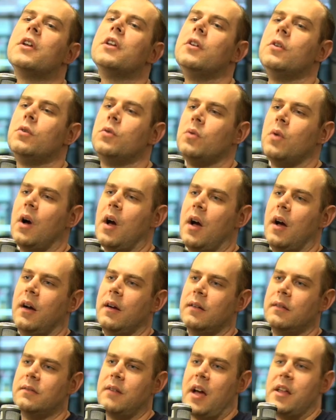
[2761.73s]
you,
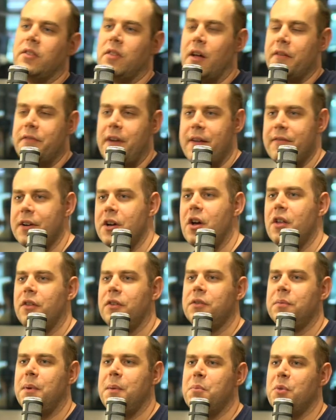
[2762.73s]
I love having all
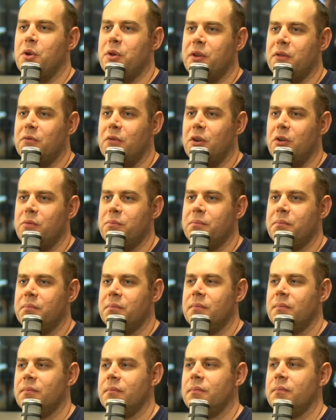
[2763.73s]
those people in the room,
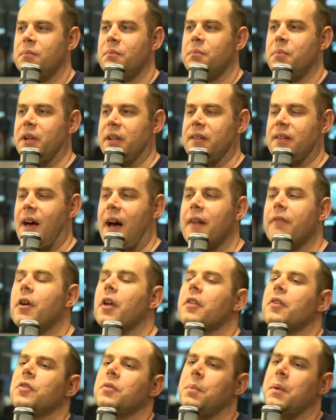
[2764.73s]
but to have
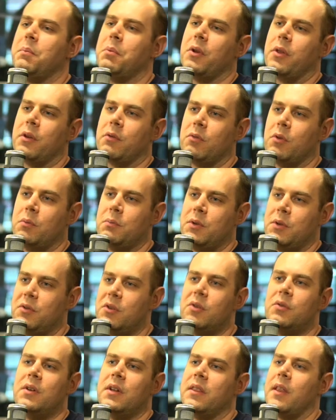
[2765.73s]
all those people in the room, you
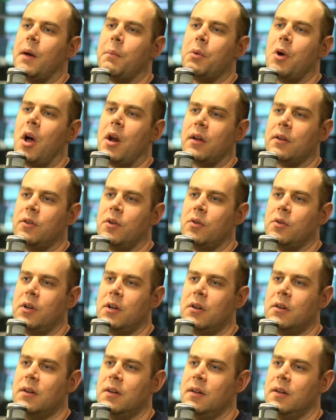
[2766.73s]
do need that product owner.